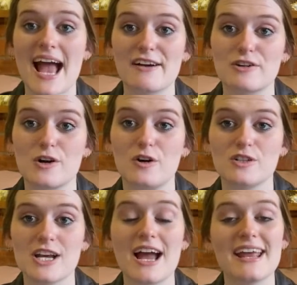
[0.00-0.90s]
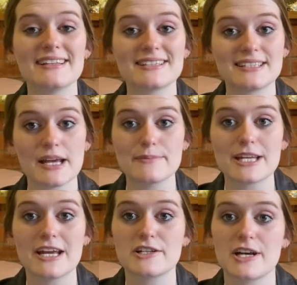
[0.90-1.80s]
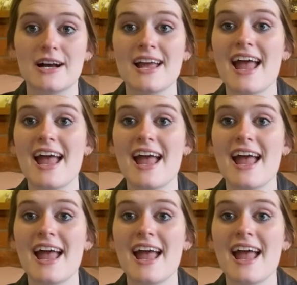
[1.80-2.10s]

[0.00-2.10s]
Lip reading: agriculture and STEM teacher,